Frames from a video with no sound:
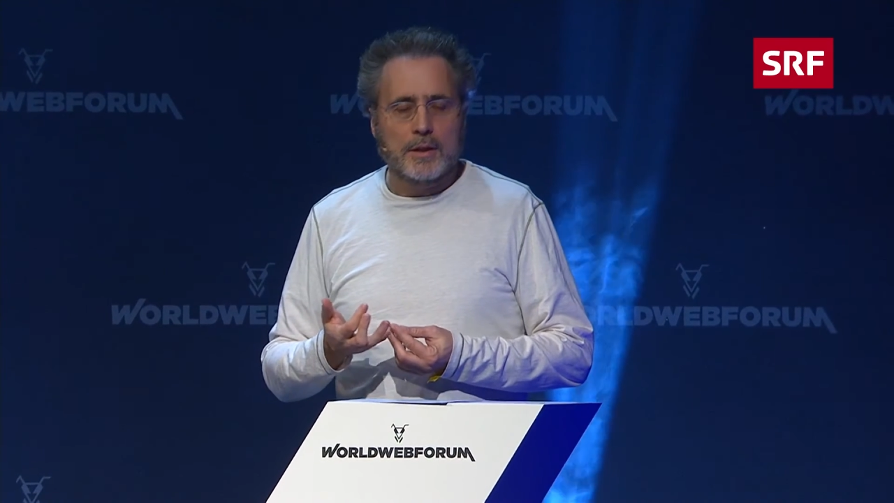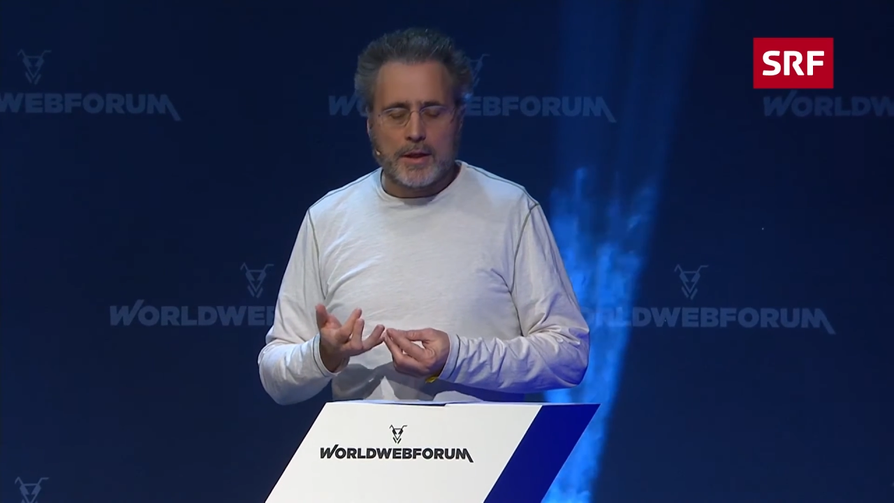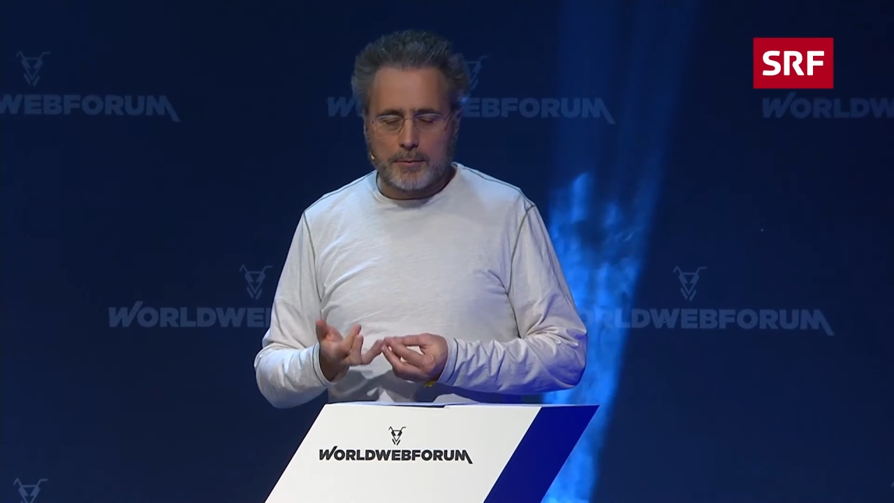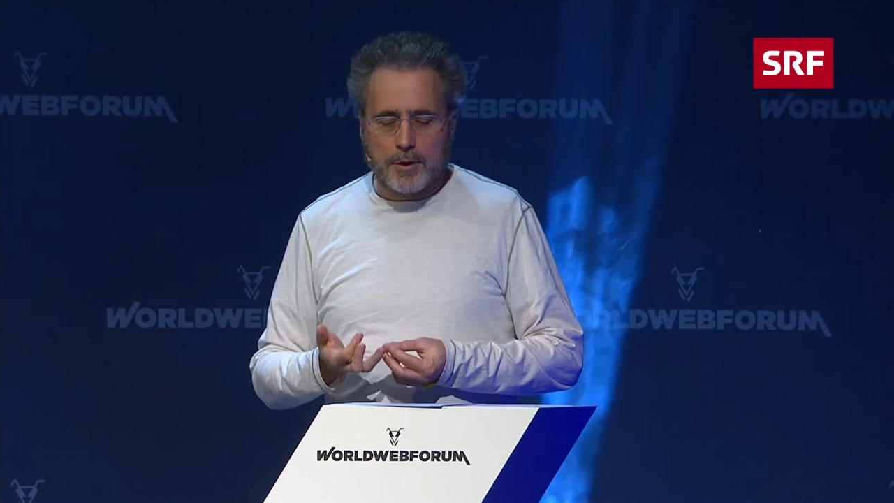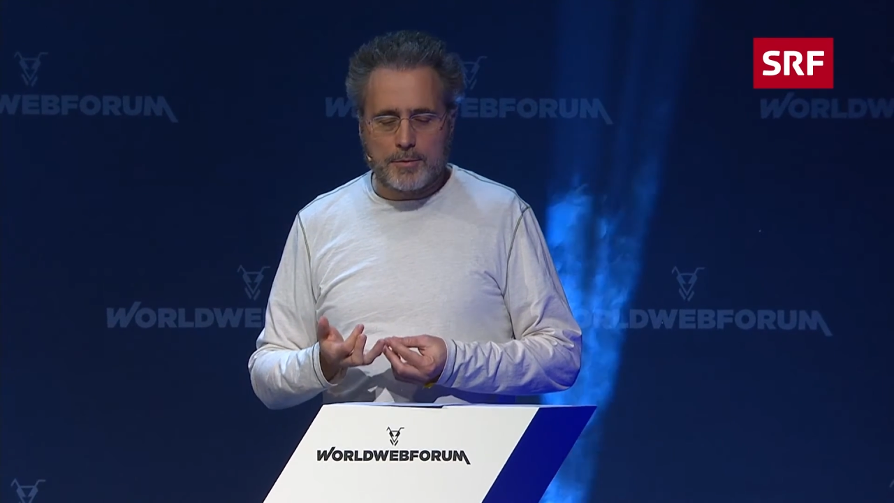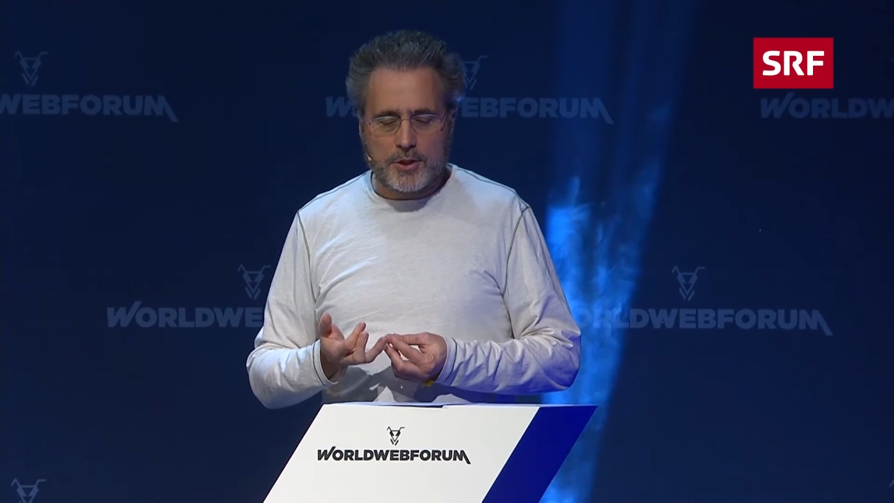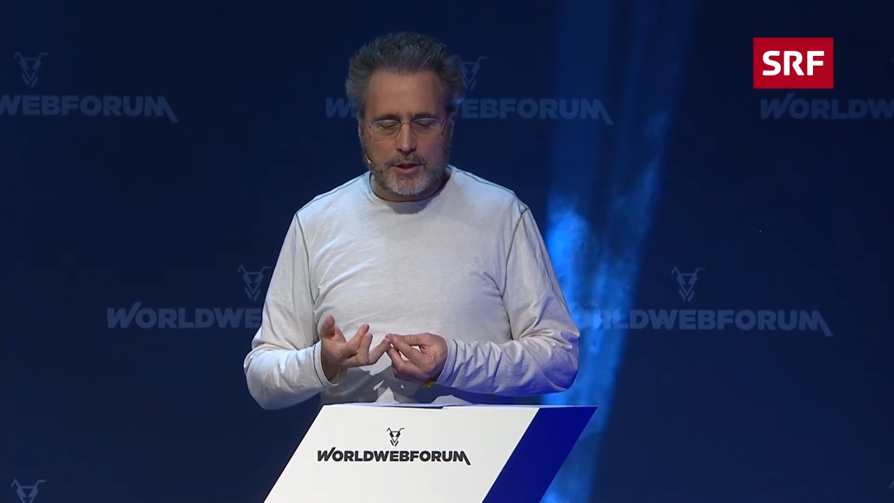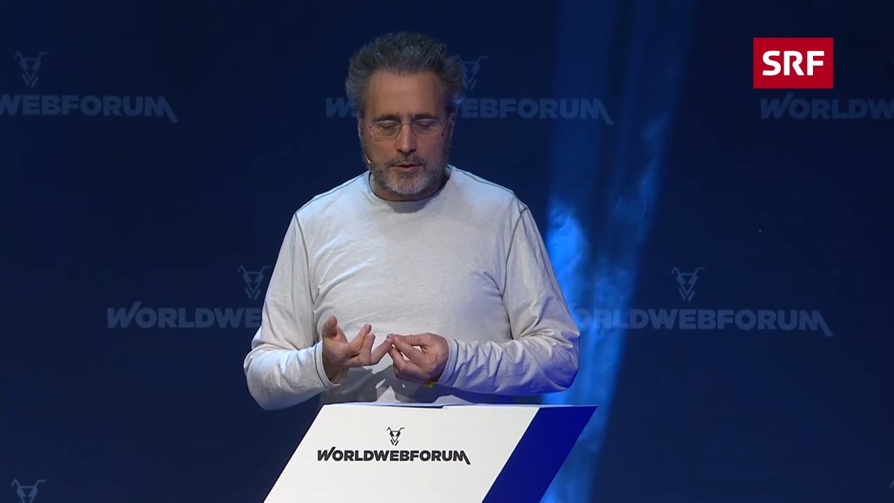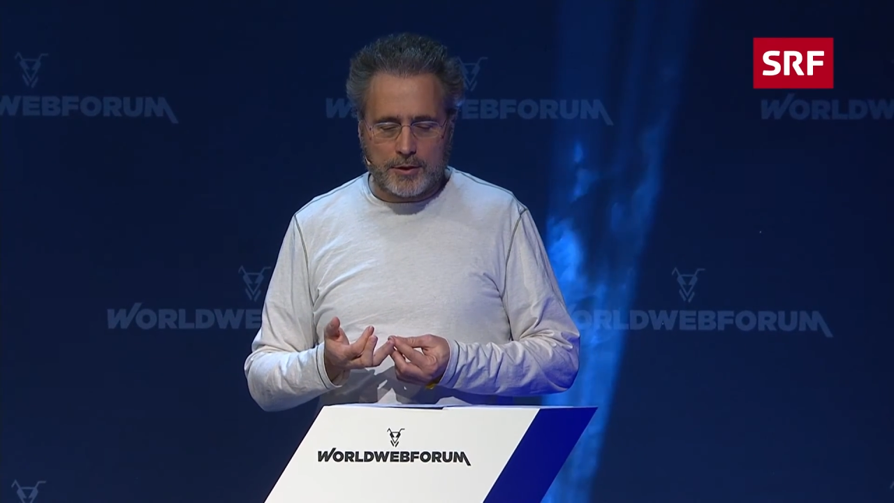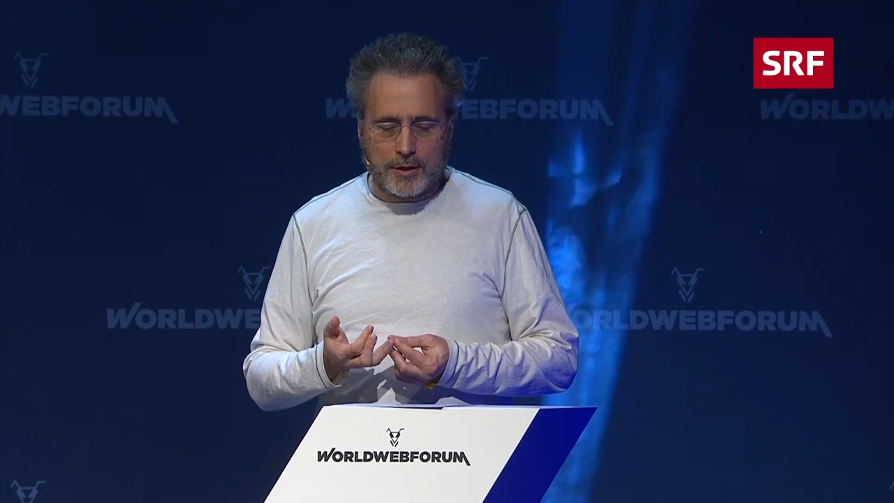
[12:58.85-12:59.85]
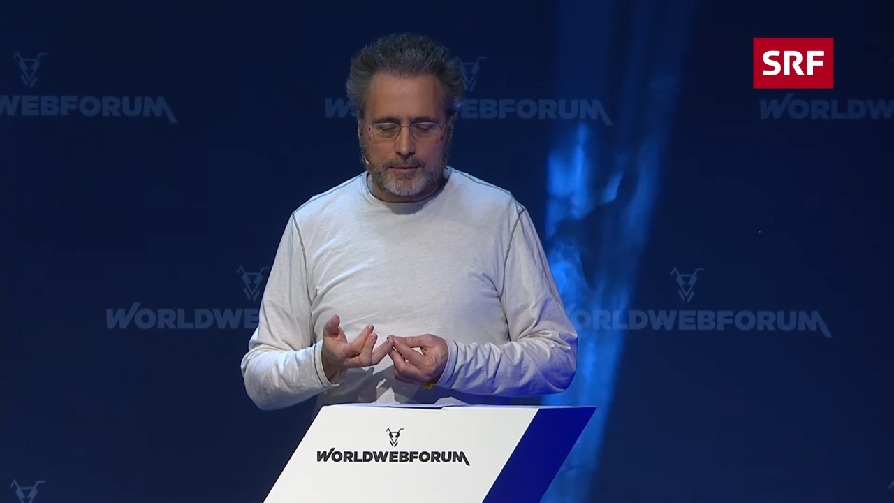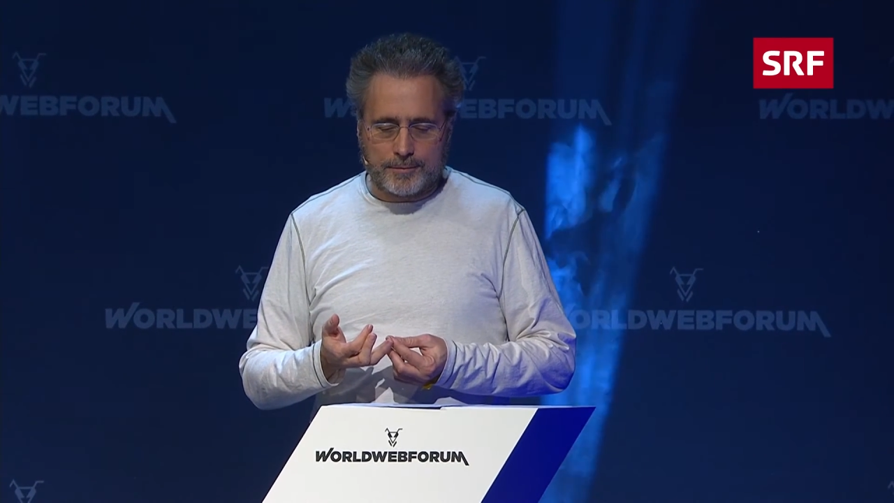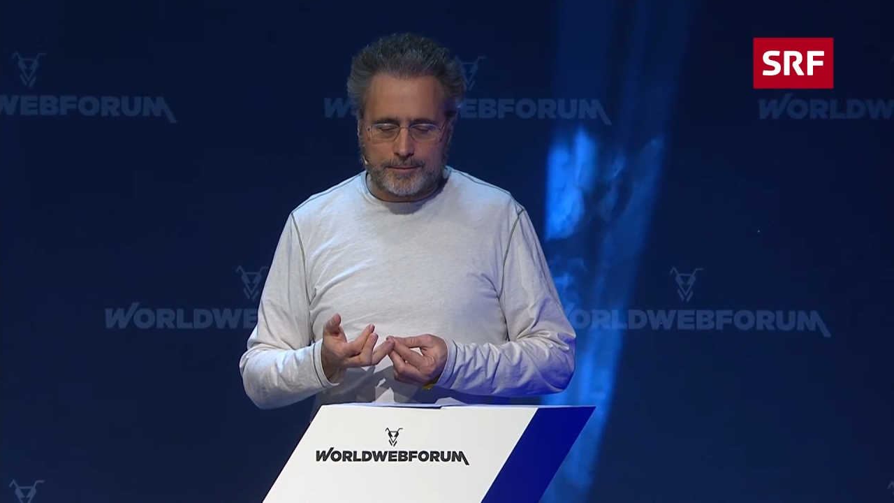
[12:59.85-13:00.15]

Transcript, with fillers: uh, with machine learning.